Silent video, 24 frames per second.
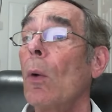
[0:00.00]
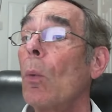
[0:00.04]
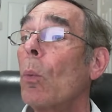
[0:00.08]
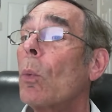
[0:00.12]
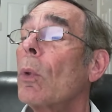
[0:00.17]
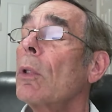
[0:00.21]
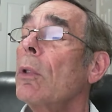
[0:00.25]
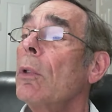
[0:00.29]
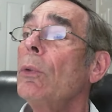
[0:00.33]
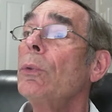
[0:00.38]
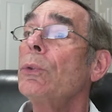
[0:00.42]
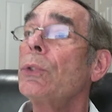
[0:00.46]

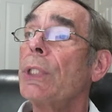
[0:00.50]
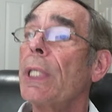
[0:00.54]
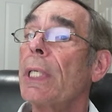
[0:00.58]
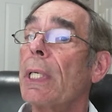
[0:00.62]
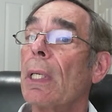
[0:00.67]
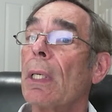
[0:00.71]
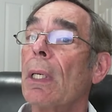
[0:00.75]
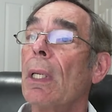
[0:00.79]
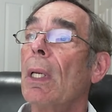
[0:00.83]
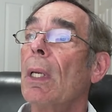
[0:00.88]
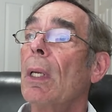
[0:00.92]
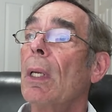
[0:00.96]
we're losing
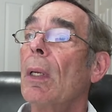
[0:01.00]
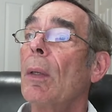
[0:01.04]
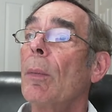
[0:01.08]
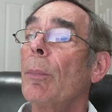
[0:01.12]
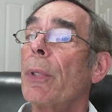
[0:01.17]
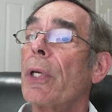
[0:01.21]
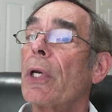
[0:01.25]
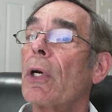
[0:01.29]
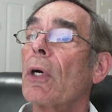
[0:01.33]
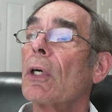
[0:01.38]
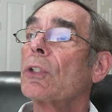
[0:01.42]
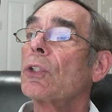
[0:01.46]
it
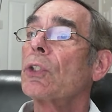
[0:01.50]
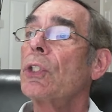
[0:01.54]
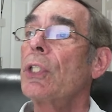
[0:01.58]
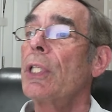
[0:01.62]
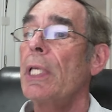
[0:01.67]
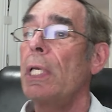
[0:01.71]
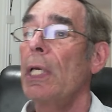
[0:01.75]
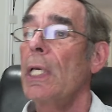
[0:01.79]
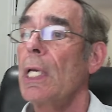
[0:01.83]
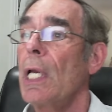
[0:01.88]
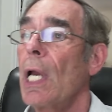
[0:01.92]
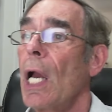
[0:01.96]
because
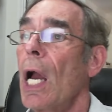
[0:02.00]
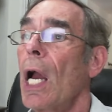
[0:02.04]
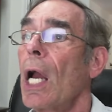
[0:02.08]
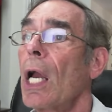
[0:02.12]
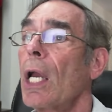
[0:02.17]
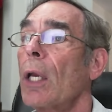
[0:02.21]
the